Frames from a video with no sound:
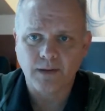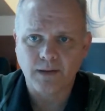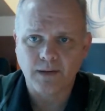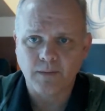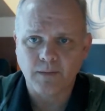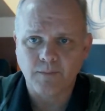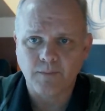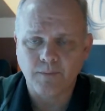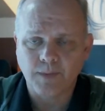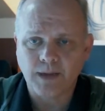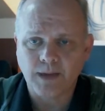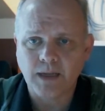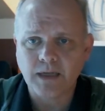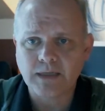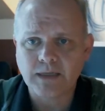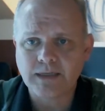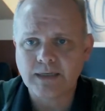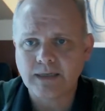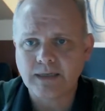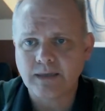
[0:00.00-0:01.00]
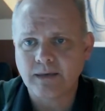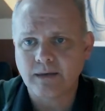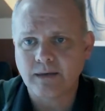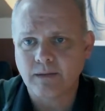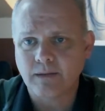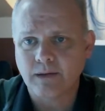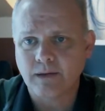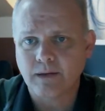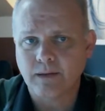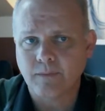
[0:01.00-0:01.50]
because
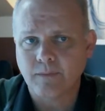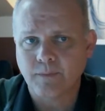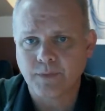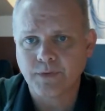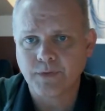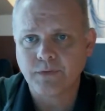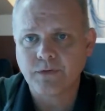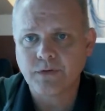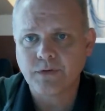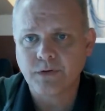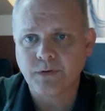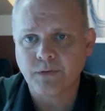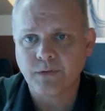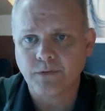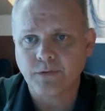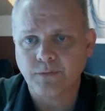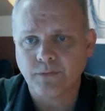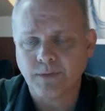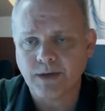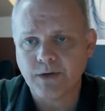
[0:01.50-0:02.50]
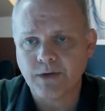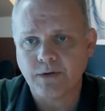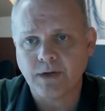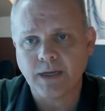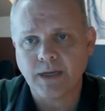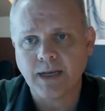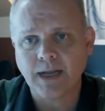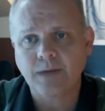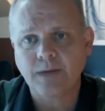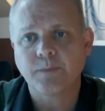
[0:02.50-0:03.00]
Bluetooth, when you
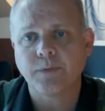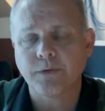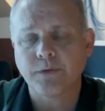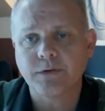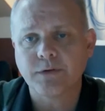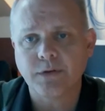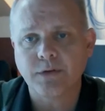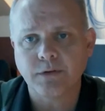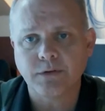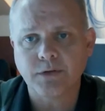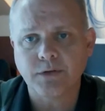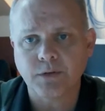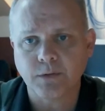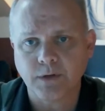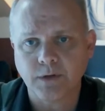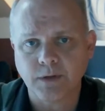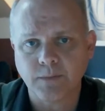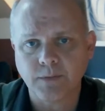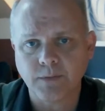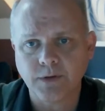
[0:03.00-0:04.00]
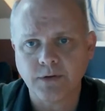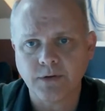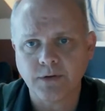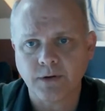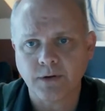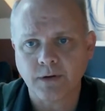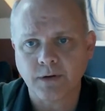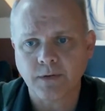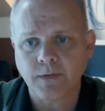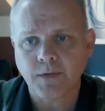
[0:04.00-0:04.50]
connect Bluetooth to a
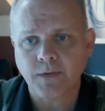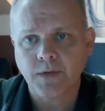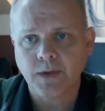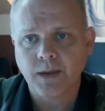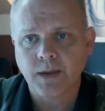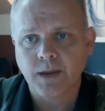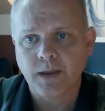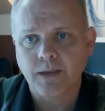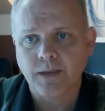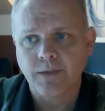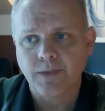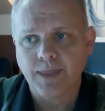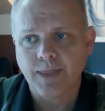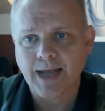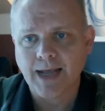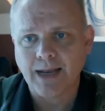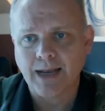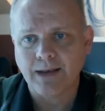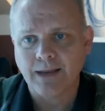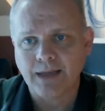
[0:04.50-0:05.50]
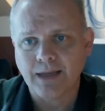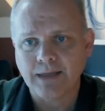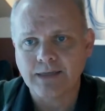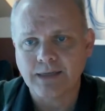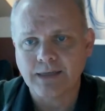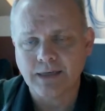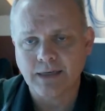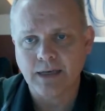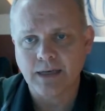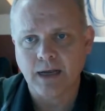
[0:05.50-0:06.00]
computer, that
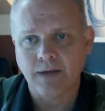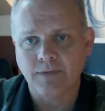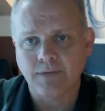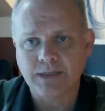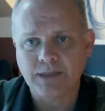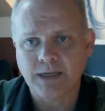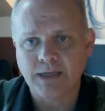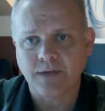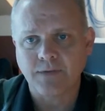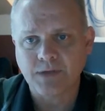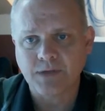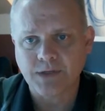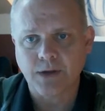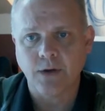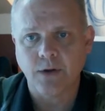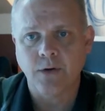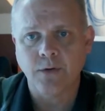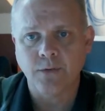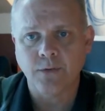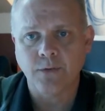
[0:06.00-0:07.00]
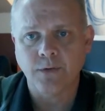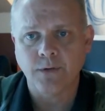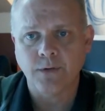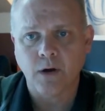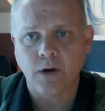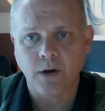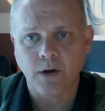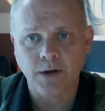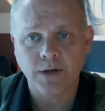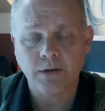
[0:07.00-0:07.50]
isn't of itself its own
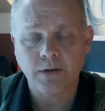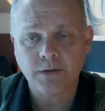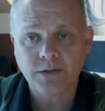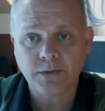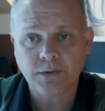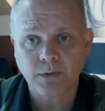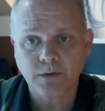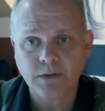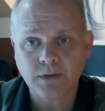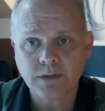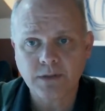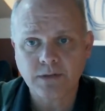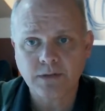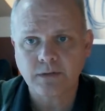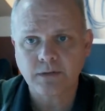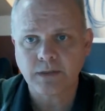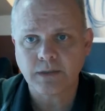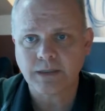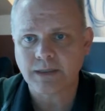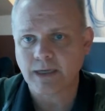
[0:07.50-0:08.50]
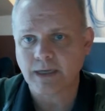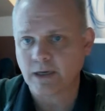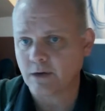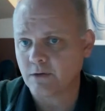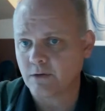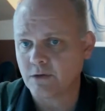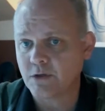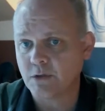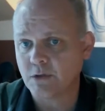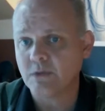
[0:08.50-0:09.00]
audio source. It's like you're
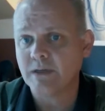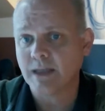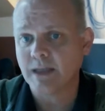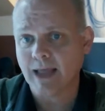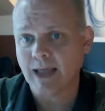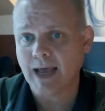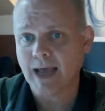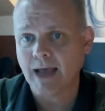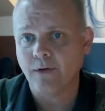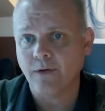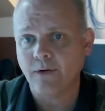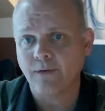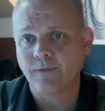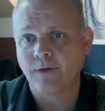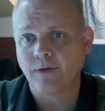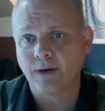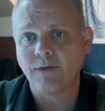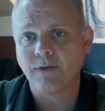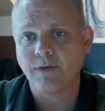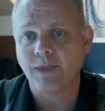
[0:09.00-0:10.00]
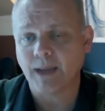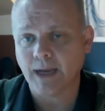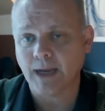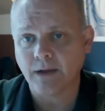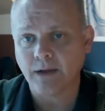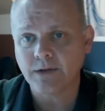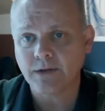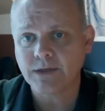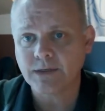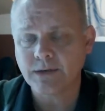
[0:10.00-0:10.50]
choosing that over everything
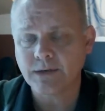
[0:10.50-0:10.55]
else.